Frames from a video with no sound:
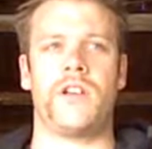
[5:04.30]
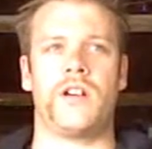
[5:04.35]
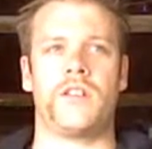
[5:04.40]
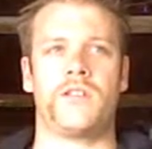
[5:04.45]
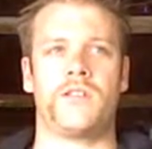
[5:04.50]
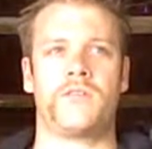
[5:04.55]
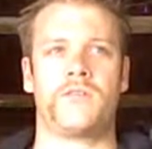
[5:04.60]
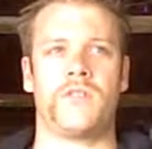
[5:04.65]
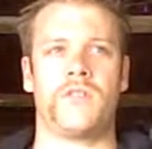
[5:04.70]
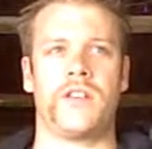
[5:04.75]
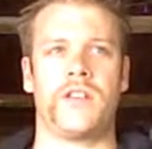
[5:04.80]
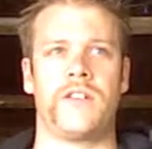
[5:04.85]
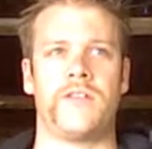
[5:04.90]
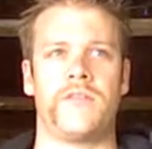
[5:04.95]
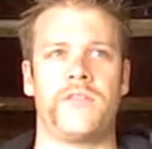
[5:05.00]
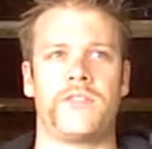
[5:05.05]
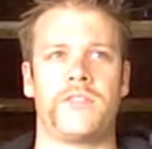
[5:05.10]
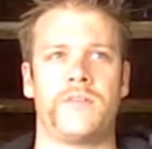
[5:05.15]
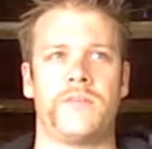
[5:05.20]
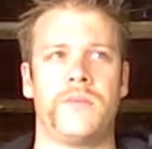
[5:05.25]
I'm just looking
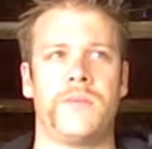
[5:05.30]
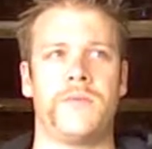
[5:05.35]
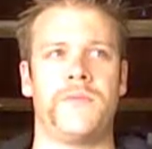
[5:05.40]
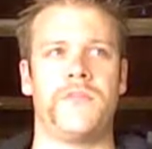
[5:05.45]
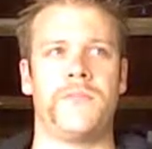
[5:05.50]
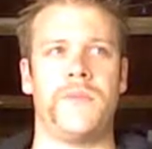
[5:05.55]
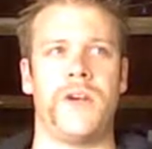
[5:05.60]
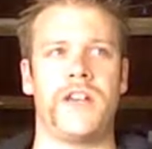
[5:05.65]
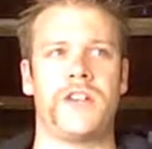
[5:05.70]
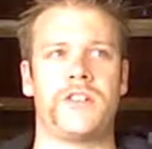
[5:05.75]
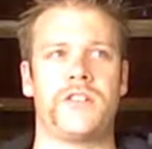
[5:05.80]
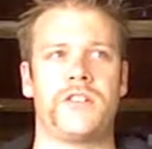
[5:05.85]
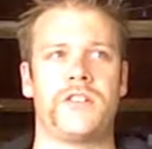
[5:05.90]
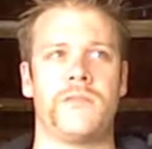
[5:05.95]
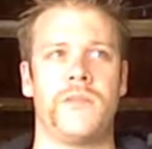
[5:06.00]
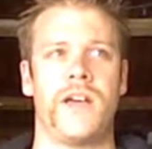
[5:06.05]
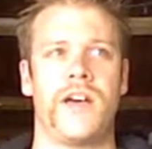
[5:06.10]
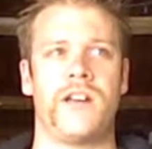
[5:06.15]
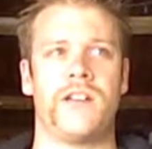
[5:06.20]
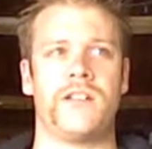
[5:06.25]
for some information
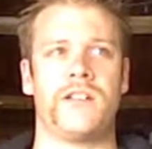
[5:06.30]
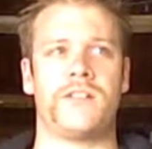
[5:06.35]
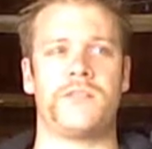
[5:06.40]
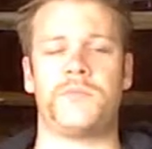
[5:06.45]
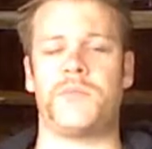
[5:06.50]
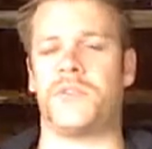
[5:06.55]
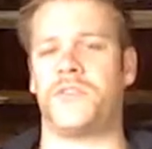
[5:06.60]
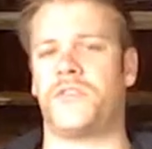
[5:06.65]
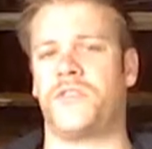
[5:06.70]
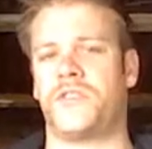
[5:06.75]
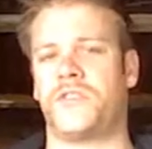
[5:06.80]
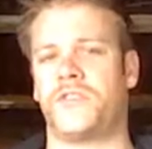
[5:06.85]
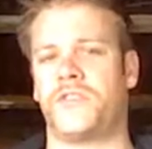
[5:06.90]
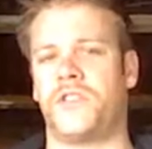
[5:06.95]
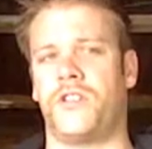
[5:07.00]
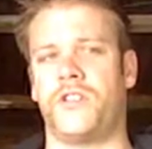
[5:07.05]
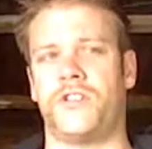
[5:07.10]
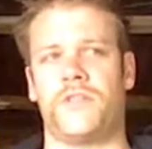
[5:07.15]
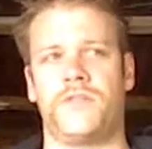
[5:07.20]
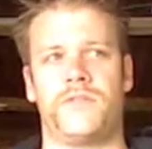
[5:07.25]
about it. It's my first
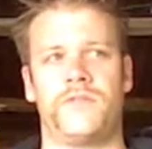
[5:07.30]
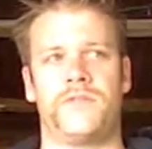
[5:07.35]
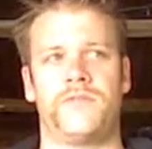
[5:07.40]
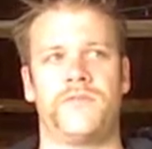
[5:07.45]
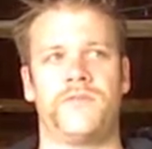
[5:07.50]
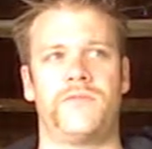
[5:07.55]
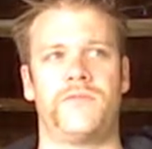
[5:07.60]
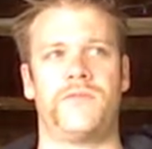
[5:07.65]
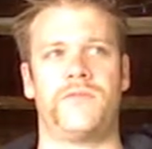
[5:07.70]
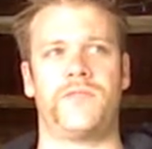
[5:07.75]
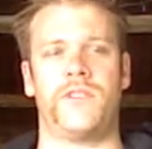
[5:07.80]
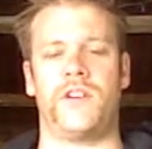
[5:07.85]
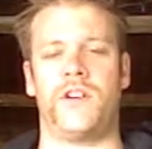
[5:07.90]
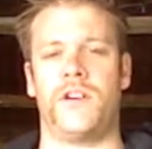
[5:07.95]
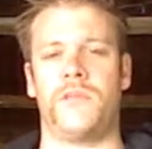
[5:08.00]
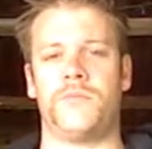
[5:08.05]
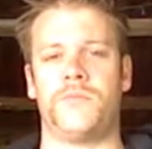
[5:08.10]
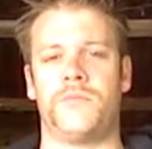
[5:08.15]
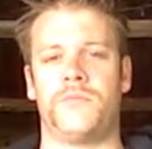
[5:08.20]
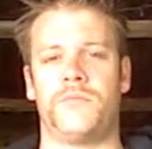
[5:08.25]
kind of
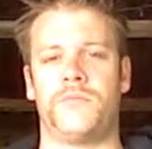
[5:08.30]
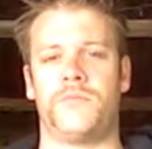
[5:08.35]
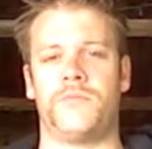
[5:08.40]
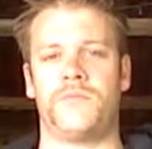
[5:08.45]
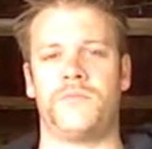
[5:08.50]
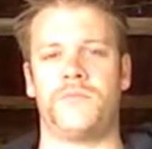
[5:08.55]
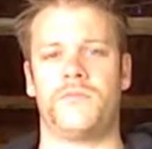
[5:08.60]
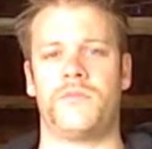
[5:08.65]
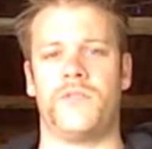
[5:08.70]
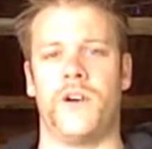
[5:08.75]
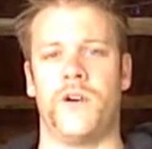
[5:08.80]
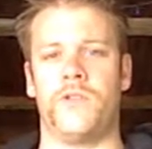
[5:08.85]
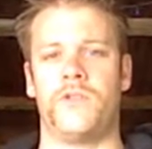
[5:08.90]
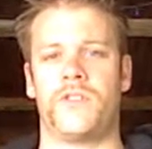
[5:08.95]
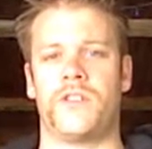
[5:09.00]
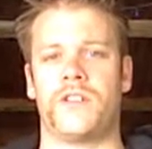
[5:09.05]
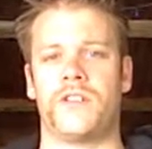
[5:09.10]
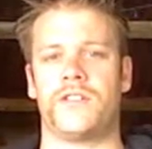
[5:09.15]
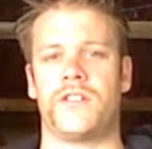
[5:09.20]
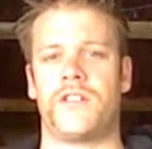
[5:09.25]
time
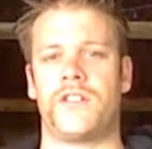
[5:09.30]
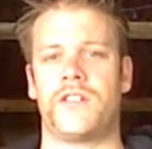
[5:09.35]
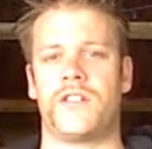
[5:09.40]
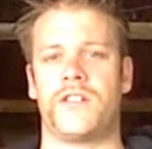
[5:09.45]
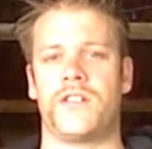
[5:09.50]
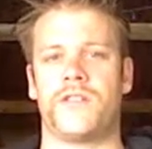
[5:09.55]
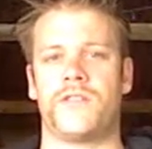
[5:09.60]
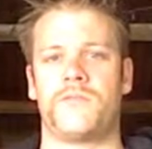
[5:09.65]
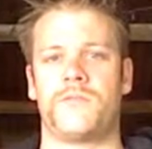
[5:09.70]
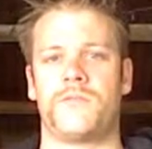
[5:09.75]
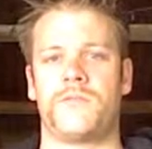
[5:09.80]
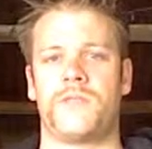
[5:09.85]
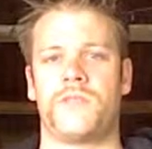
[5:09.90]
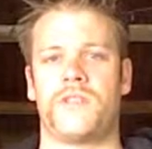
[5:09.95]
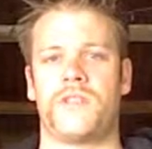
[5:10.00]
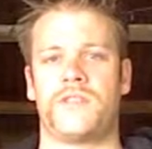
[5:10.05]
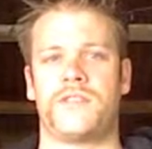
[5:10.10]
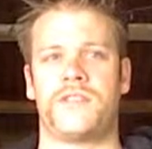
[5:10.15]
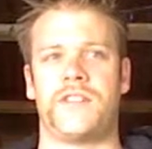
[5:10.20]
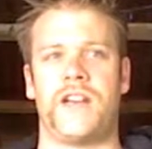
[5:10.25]
delving into the
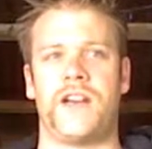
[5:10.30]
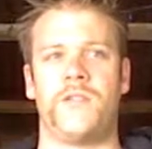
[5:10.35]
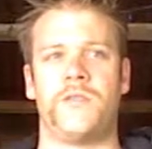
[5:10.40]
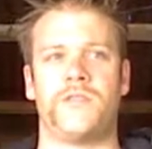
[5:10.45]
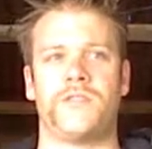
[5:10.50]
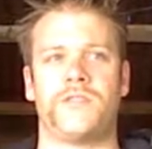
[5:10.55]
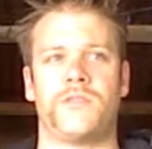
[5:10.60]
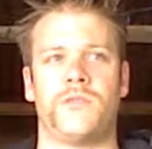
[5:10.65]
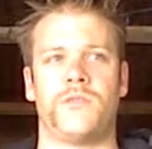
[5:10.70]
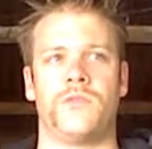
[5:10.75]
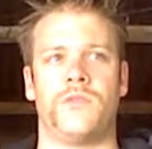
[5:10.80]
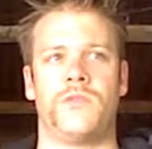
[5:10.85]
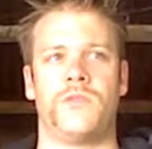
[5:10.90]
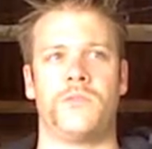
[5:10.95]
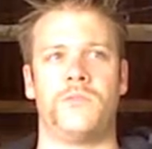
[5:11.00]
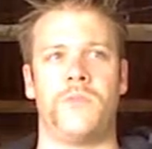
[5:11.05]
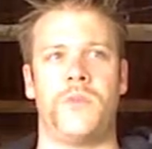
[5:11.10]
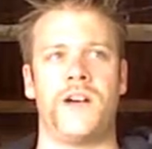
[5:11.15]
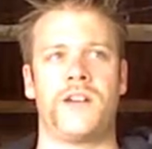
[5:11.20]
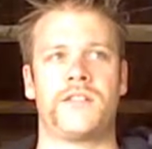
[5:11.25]
sours
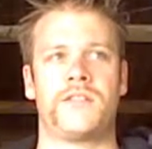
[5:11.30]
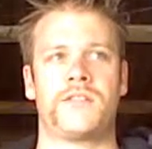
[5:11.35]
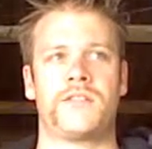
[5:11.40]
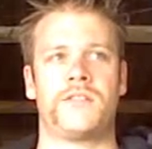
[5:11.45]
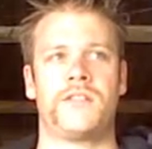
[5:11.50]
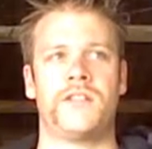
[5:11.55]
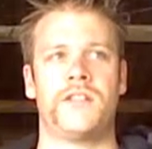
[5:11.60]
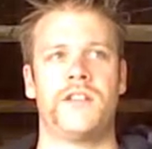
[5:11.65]
or bugs.